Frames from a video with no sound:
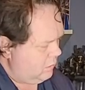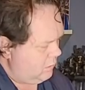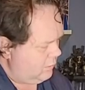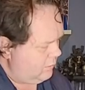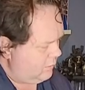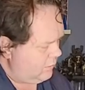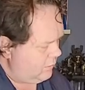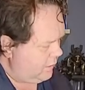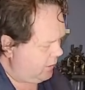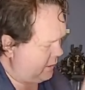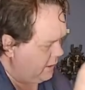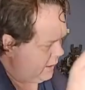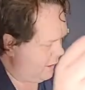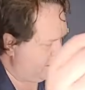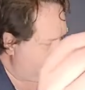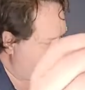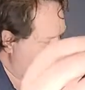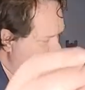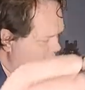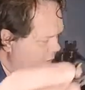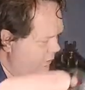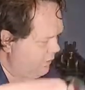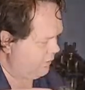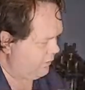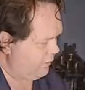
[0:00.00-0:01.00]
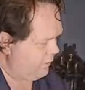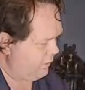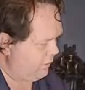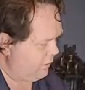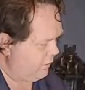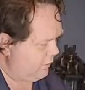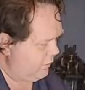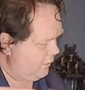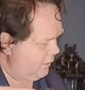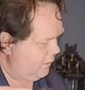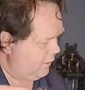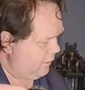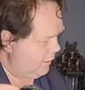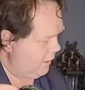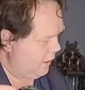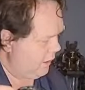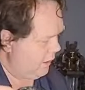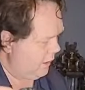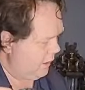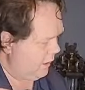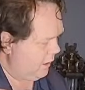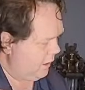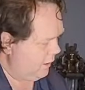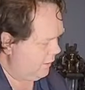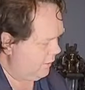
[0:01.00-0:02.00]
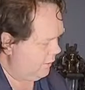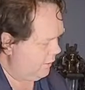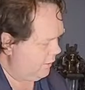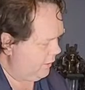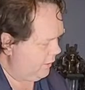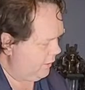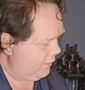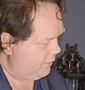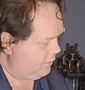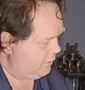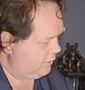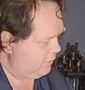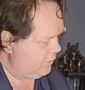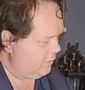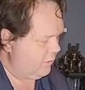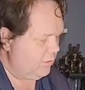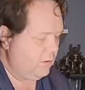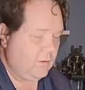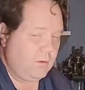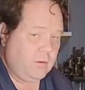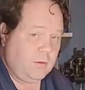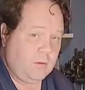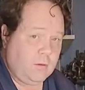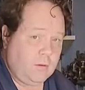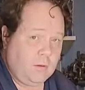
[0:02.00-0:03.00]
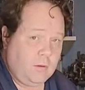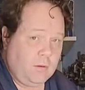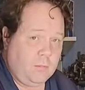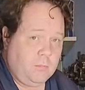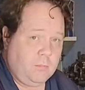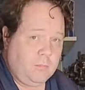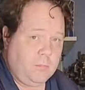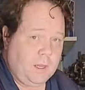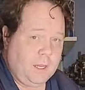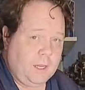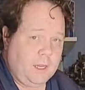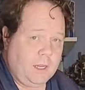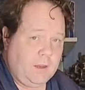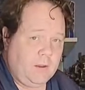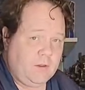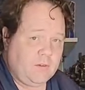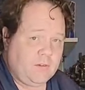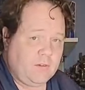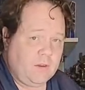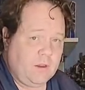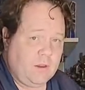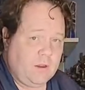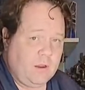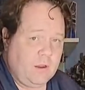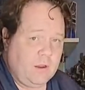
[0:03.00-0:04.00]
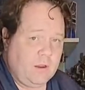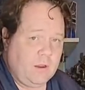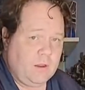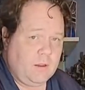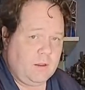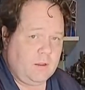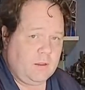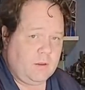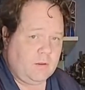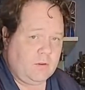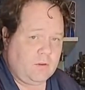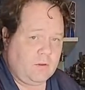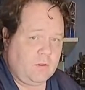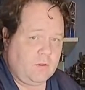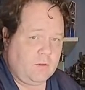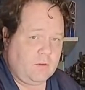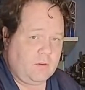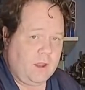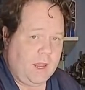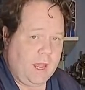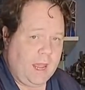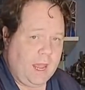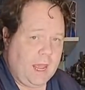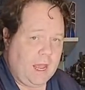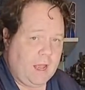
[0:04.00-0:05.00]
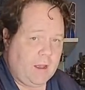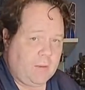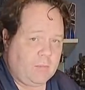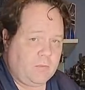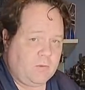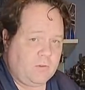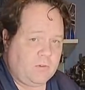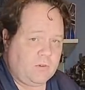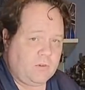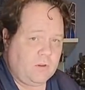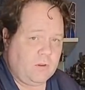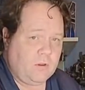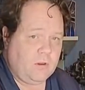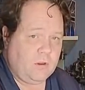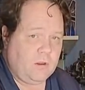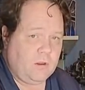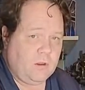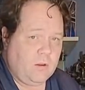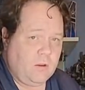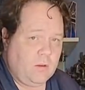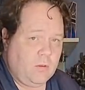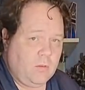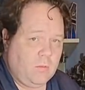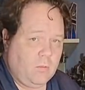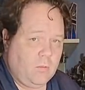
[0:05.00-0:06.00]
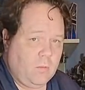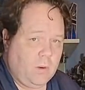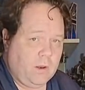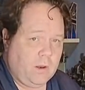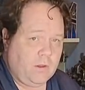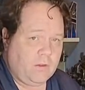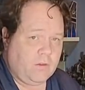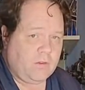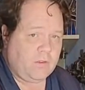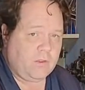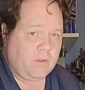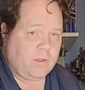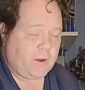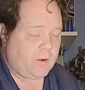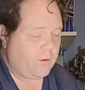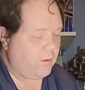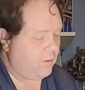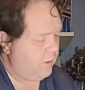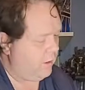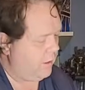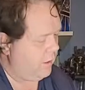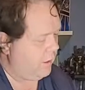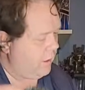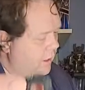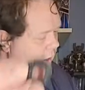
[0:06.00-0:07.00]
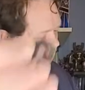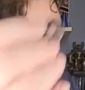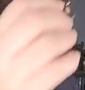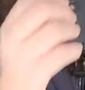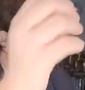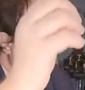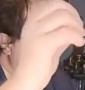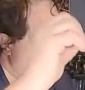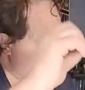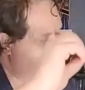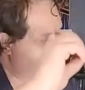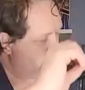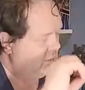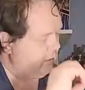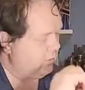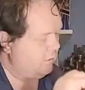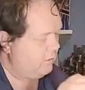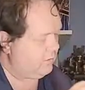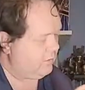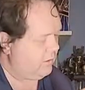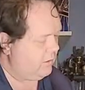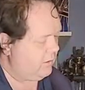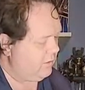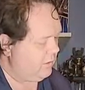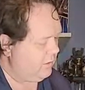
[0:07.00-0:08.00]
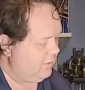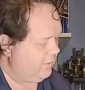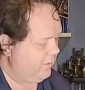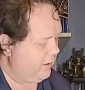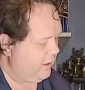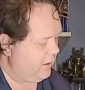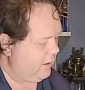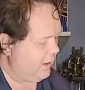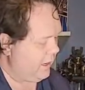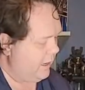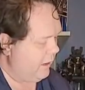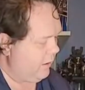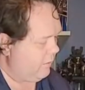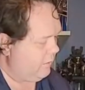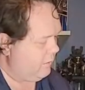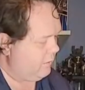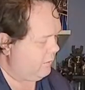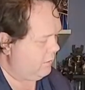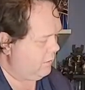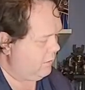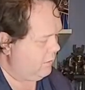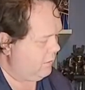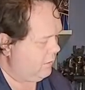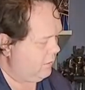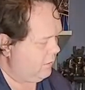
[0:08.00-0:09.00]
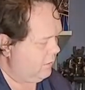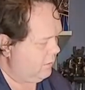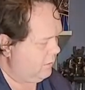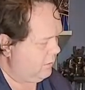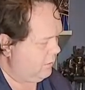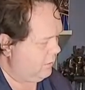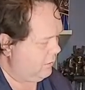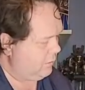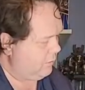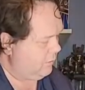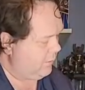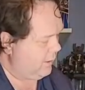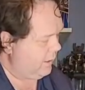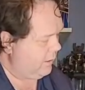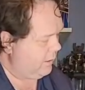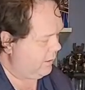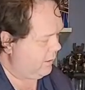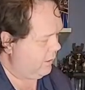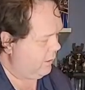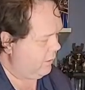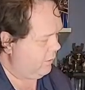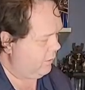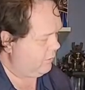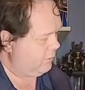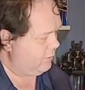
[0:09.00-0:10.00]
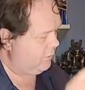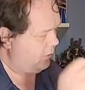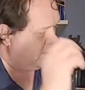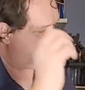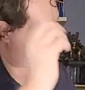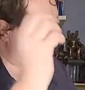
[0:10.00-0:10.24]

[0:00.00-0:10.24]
The good thing is there's on this piece, the two tabs, one is thicker than the other. So it's easy to figure out which way it goes.